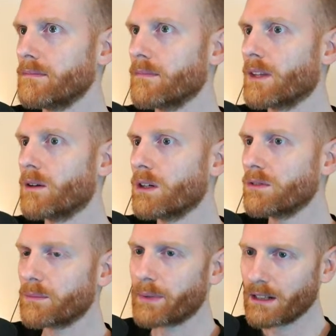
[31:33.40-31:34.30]
One of
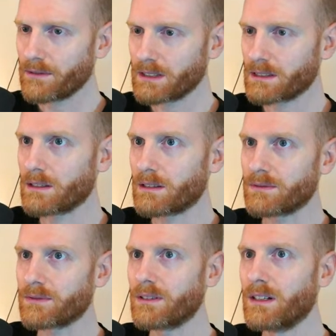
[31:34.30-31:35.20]
the benefits
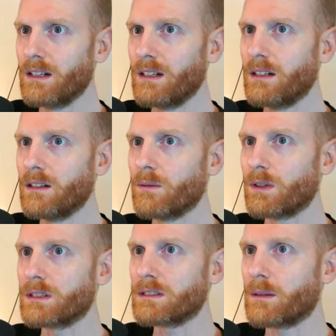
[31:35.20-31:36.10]
of
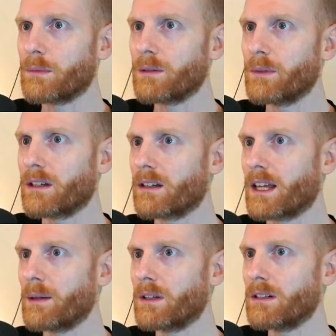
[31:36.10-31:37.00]
watching somebody make a
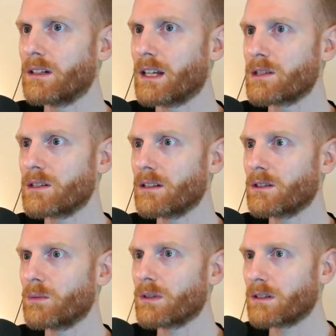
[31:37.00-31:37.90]
game in an engine that
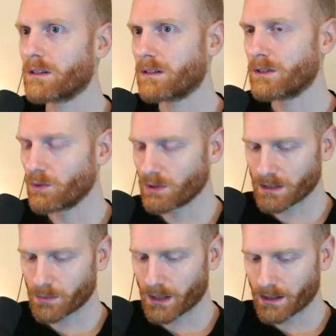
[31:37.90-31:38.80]
you wanna use
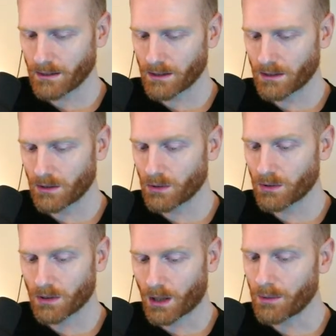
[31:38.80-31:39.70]
as well,
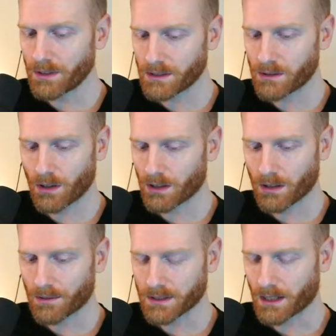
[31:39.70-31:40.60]
you always learn a
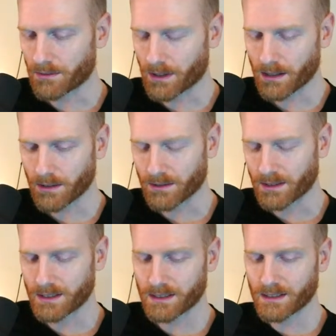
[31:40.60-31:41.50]
lot of stuff. I don't know,
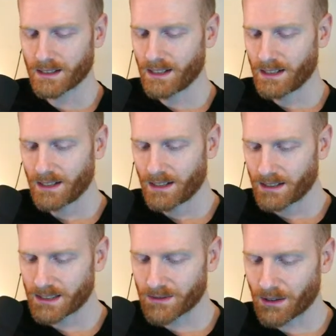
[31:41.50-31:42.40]
it's
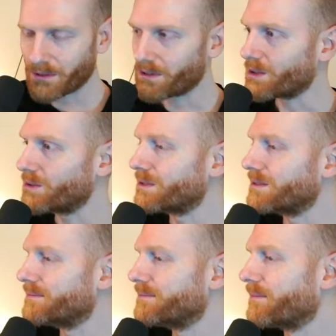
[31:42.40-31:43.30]
very, very cool.
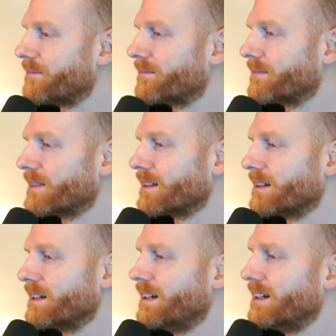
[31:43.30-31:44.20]

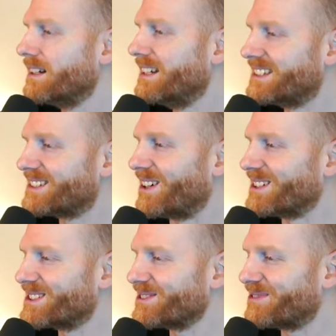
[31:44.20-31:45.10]
He's
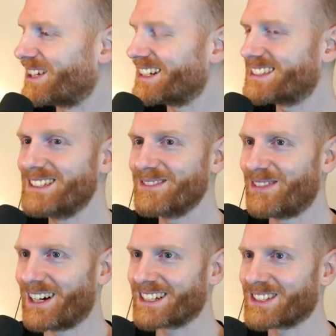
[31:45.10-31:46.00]
also fixing
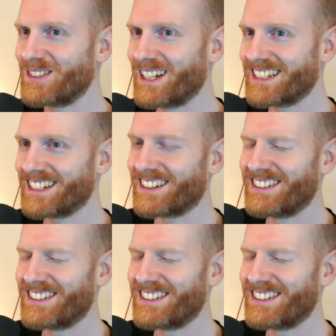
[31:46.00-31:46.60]
bugs right now.